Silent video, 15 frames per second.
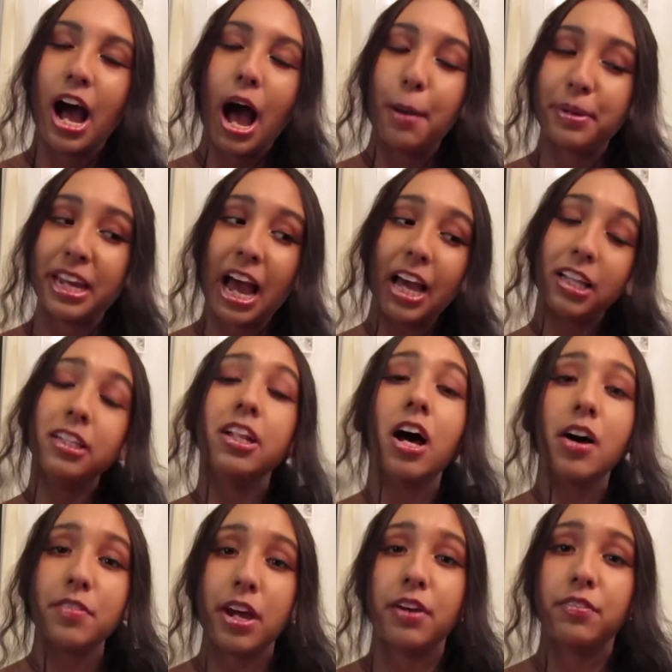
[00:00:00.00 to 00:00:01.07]
I mean, I
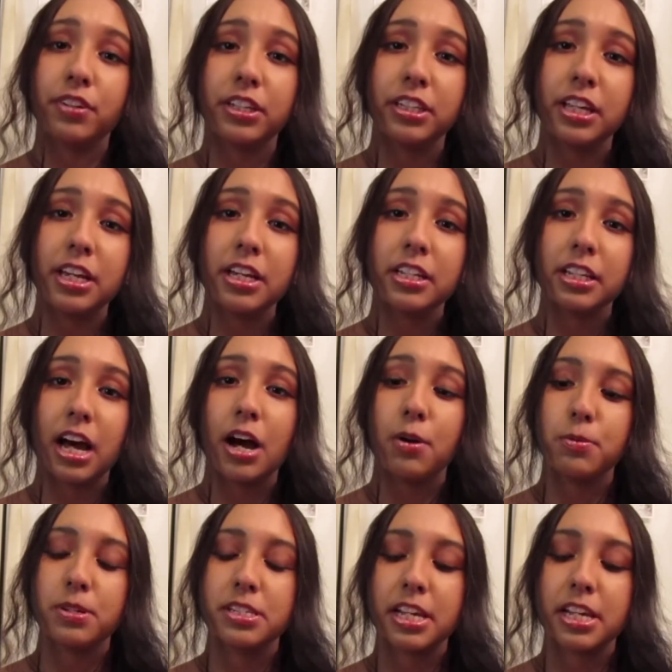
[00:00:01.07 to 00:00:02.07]
love everything that was